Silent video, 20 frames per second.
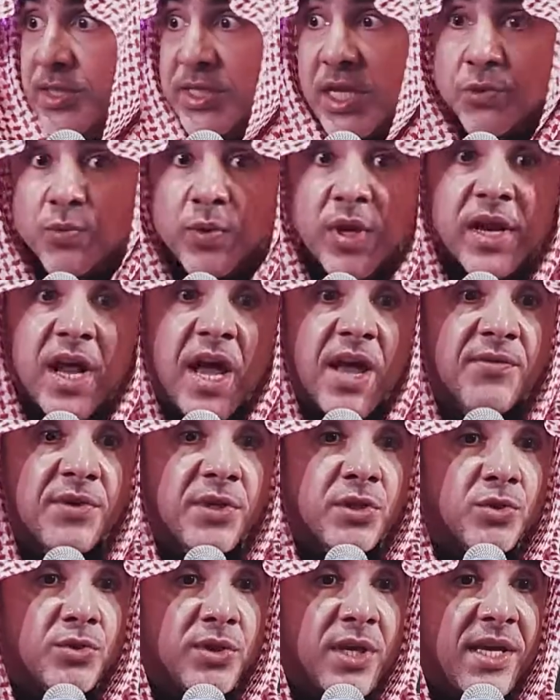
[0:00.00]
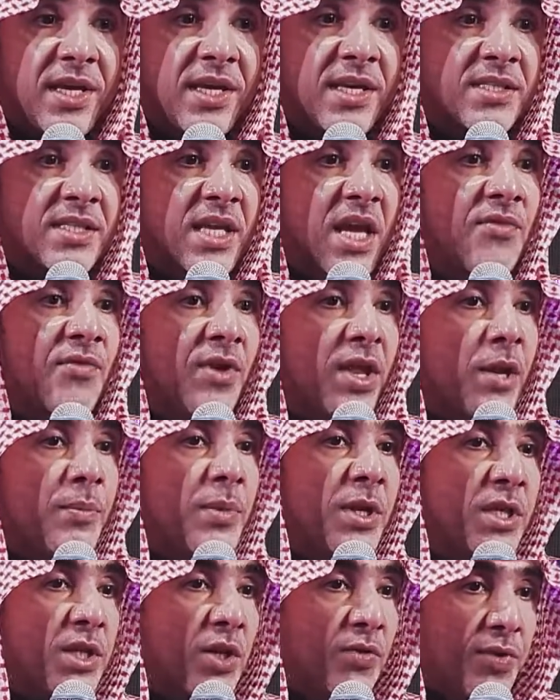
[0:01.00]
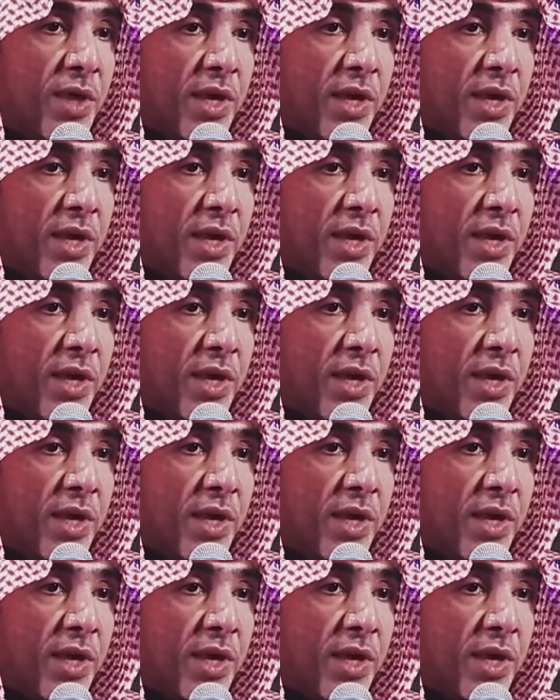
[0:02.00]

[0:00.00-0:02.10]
that we are having today is the availability of the